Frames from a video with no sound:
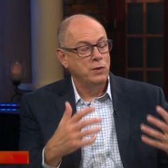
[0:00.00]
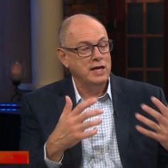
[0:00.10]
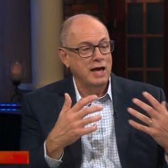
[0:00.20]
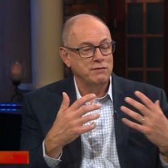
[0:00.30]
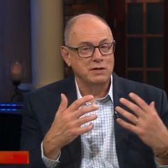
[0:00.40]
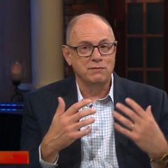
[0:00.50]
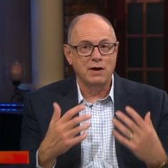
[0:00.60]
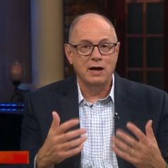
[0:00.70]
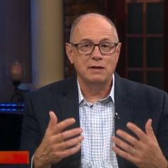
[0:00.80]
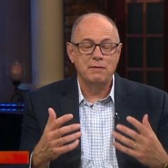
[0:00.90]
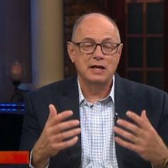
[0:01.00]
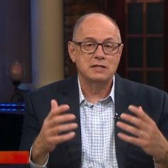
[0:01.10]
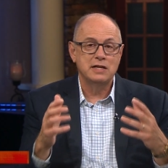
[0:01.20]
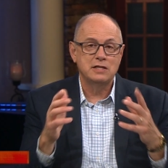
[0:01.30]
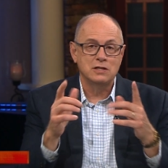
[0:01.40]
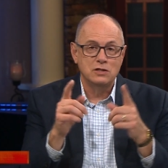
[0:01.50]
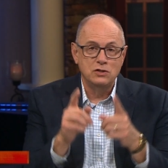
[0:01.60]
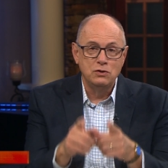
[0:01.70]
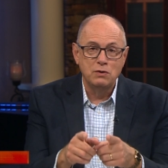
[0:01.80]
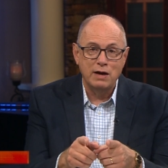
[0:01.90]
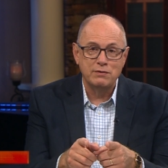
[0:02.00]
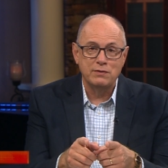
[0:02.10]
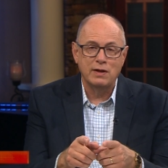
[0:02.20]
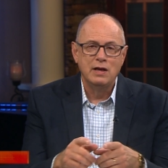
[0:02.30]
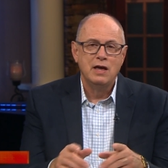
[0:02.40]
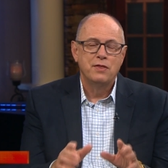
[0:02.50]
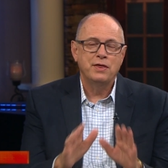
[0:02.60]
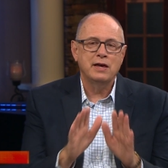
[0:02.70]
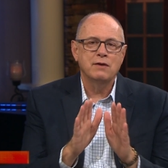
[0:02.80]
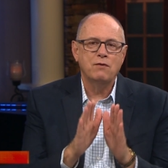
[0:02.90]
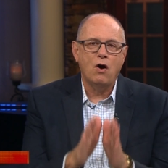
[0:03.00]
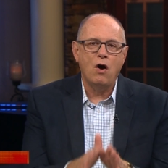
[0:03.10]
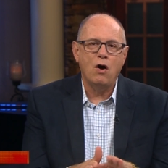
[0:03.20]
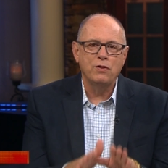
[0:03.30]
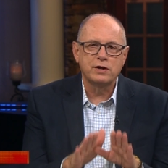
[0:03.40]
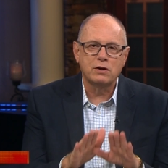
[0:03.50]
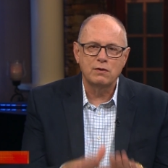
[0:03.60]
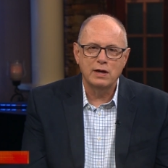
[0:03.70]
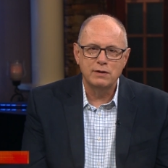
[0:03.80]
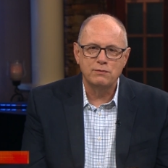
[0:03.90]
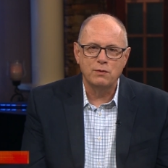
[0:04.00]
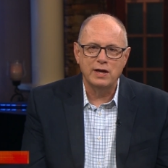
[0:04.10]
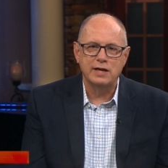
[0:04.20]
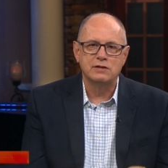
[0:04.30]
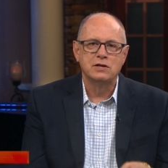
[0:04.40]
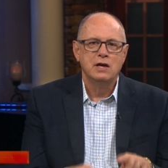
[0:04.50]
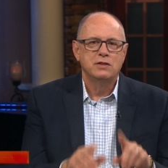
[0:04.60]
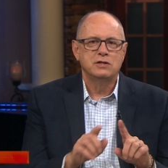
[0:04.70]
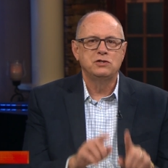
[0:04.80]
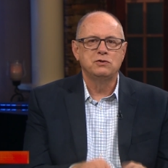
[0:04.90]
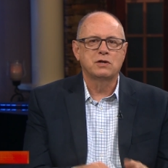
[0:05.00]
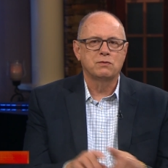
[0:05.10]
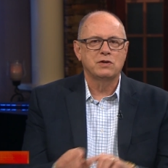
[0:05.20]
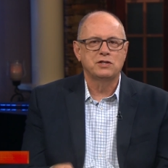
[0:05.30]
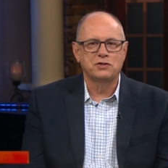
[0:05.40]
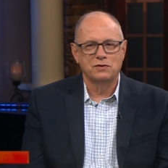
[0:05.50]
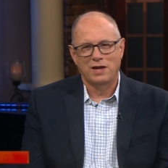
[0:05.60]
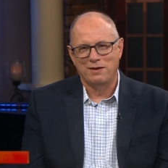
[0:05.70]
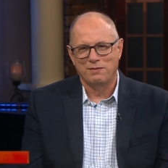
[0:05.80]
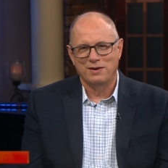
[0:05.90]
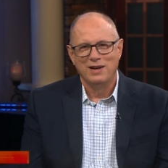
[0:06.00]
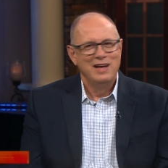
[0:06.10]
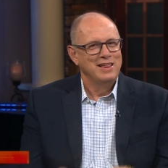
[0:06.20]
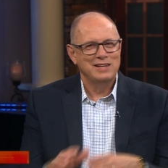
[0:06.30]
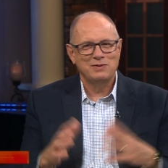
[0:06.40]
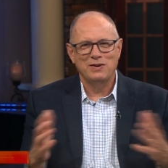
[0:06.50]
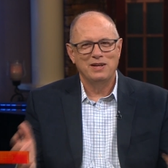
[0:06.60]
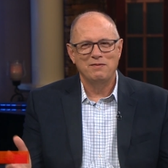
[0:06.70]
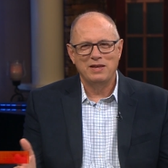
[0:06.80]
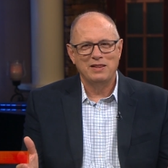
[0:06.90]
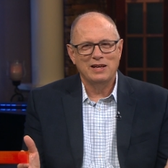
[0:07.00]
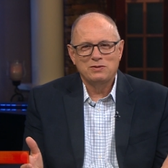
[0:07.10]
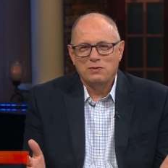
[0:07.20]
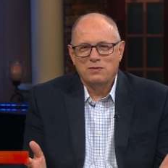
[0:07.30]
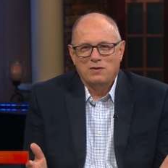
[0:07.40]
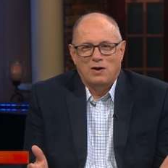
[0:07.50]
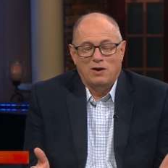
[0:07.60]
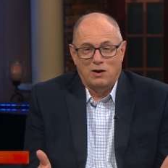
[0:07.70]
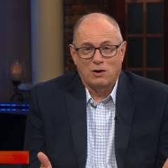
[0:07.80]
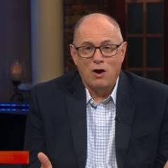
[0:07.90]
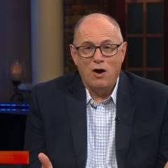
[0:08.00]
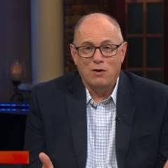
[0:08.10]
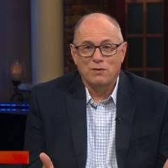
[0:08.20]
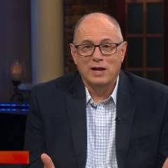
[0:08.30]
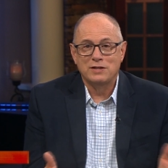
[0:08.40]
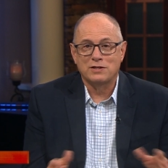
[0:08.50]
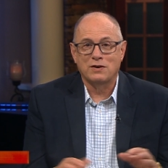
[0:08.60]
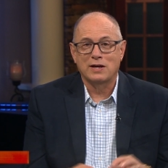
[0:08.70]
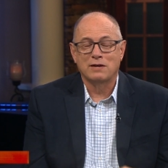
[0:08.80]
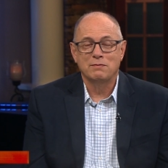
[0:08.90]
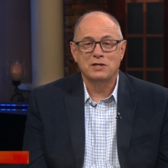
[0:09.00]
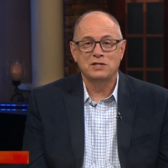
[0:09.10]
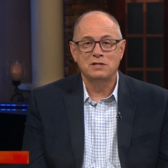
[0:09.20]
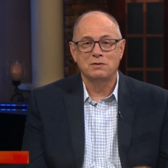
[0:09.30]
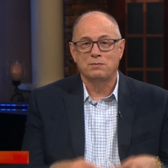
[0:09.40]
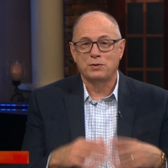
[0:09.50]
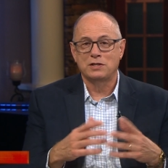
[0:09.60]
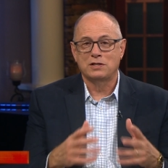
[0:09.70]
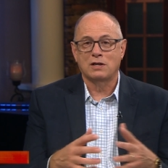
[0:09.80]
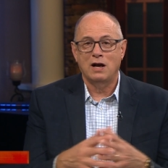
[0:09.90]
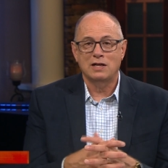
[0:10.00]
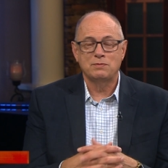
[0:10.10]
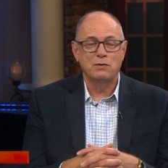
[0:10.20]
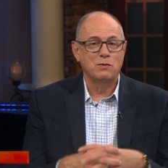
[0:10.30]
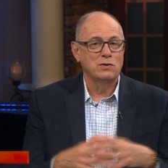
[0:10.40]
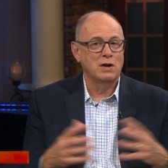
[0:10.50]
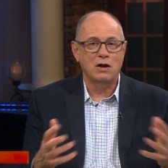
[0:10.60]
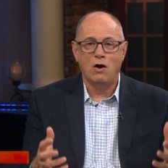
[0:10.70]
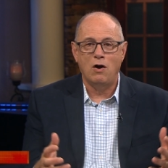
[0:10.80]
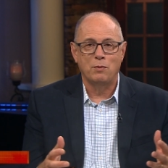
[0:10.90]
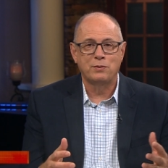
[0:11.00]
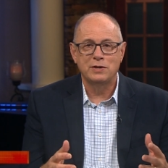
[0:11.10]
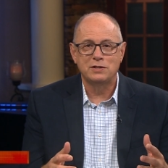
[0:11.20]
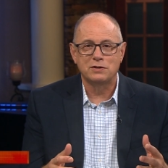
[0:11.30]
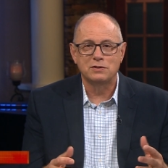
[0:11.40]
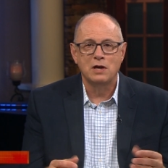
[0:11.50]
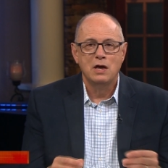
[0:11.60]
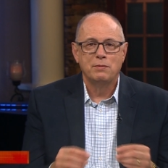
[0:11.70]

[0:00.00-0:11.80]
we have a divine imagination you have a divine think of all the creative ways that you can reach your neighbor that's what i mean yeah, that's what yeah. our, our call right it's a great commission to preach the gospel we're not all preachers